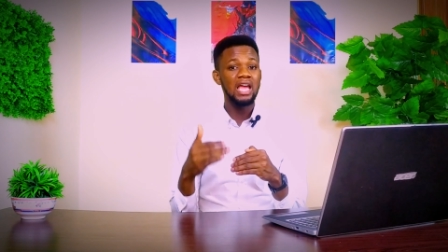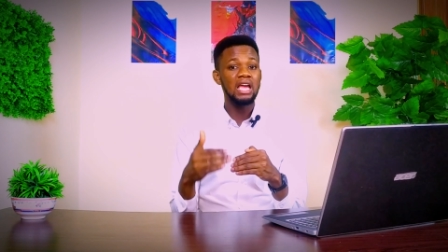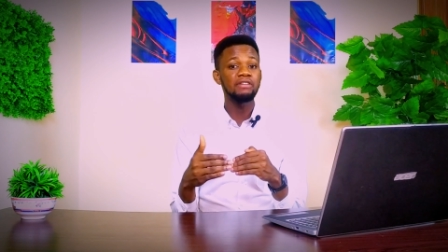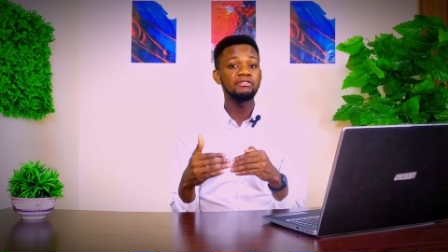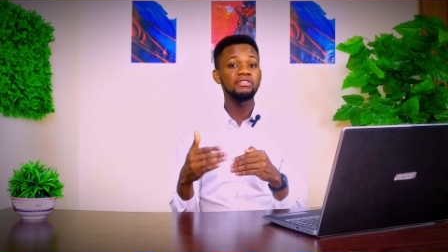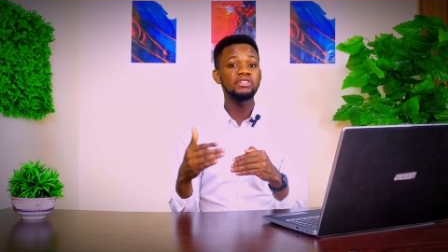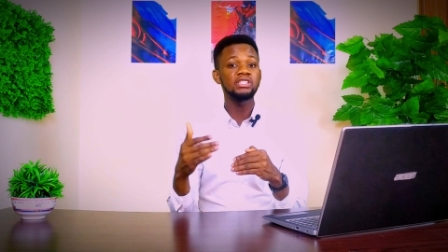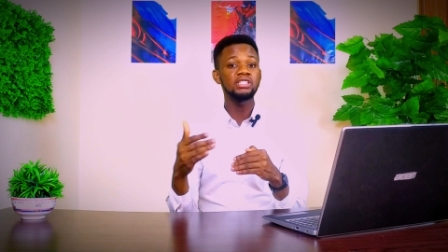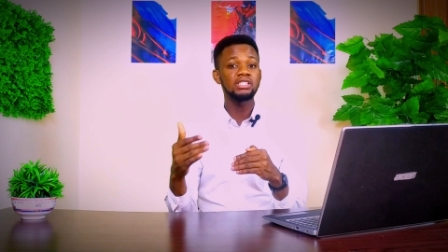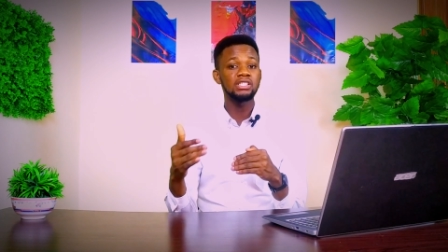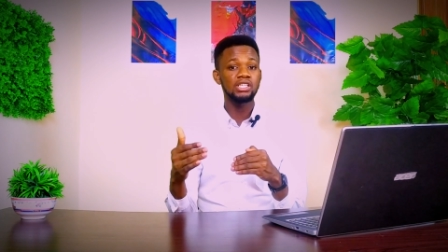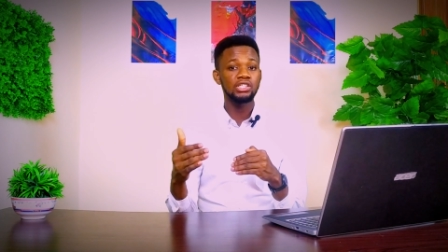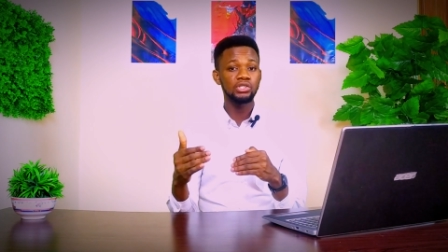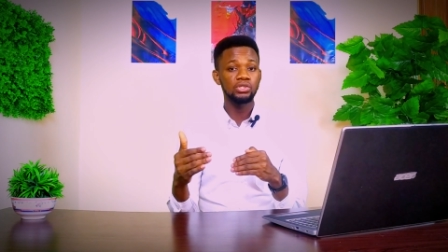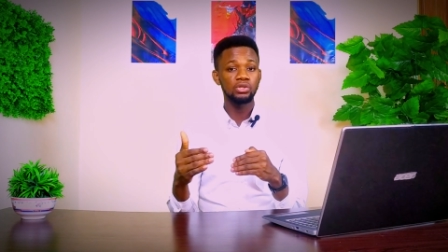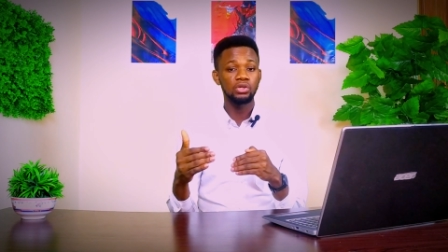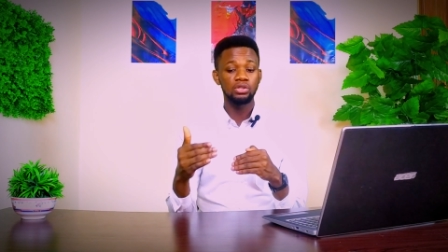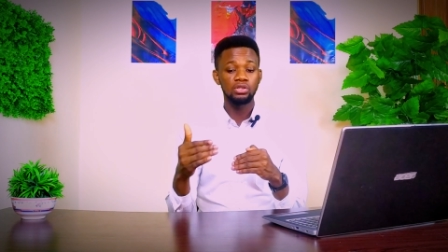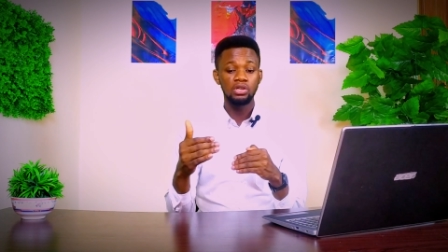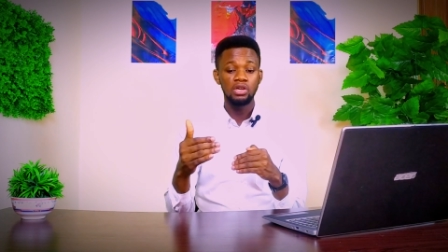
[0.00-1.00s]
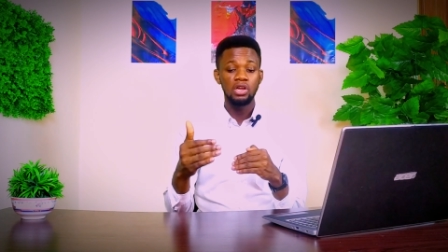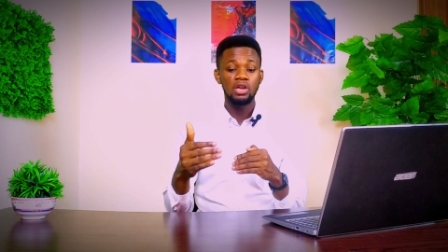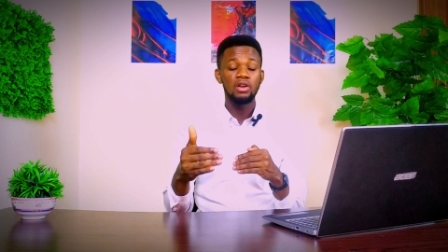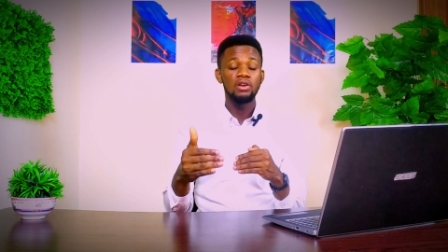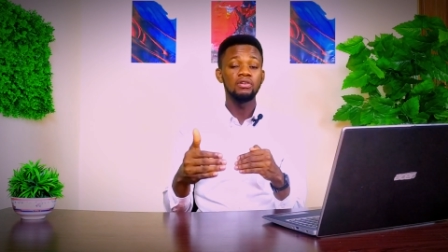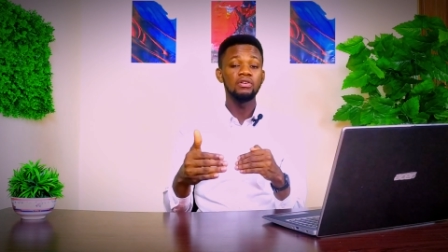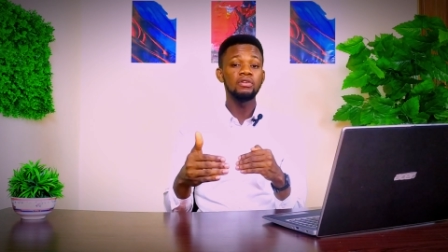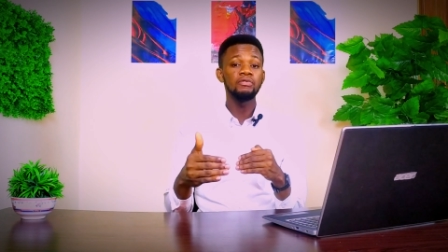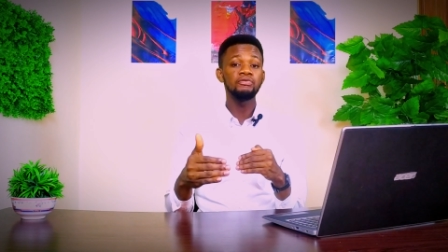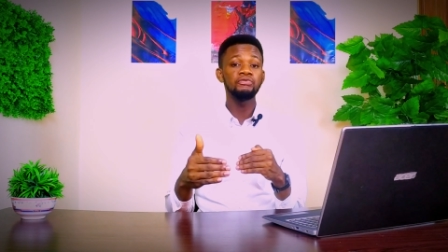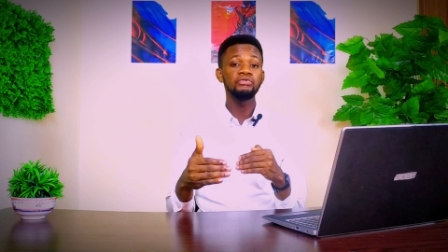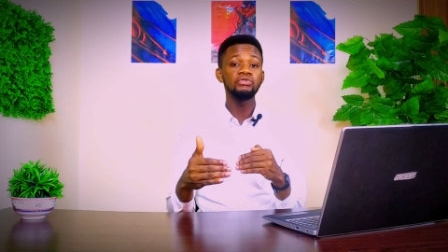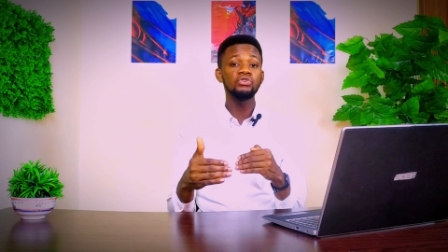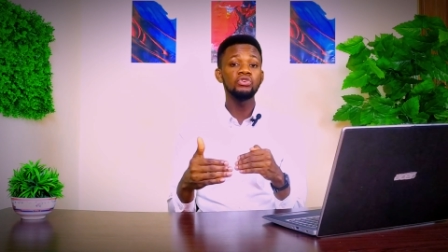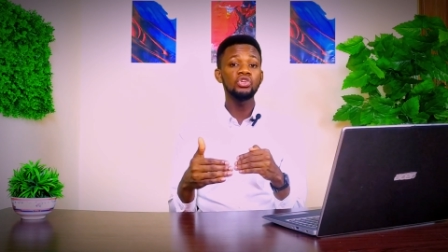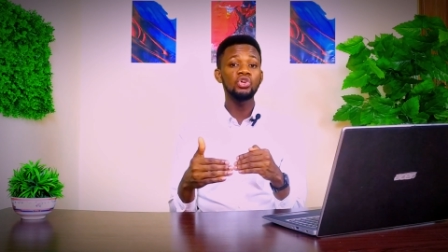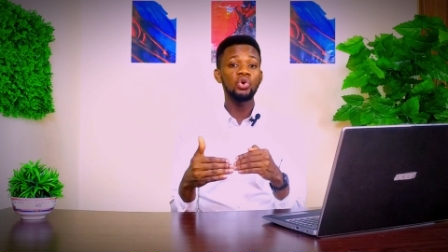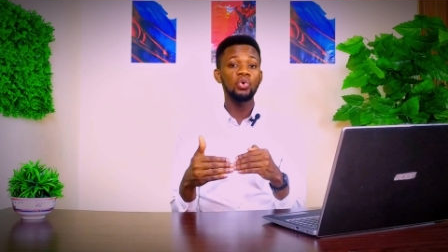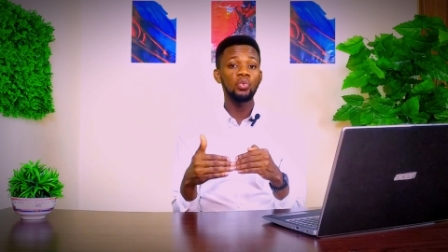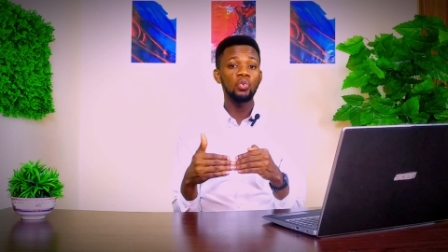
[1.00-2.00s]
every station, review
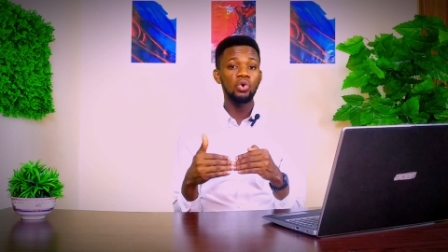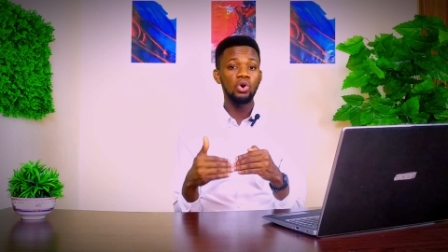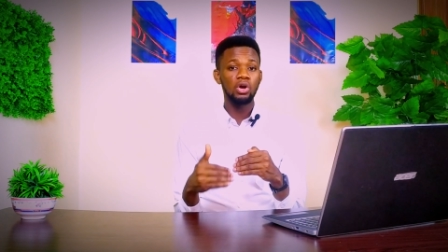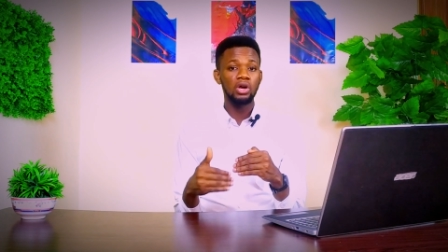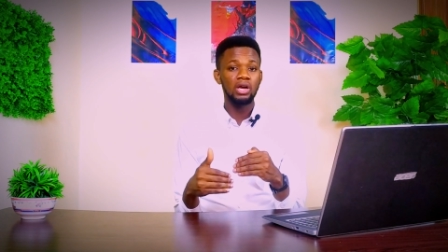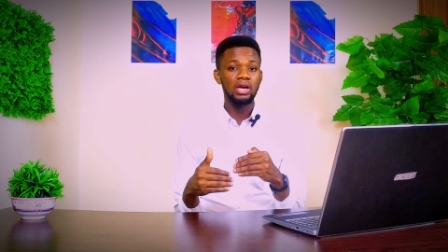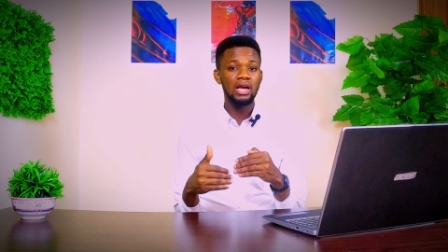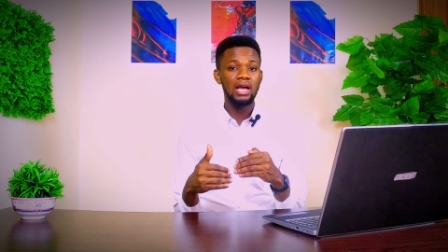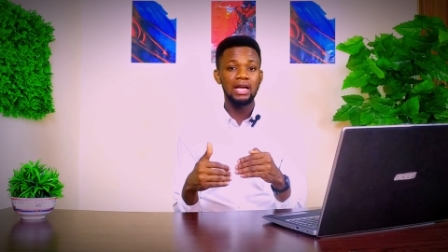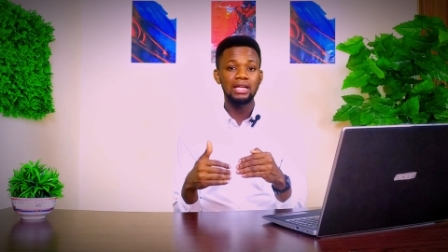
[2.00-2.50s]
your work,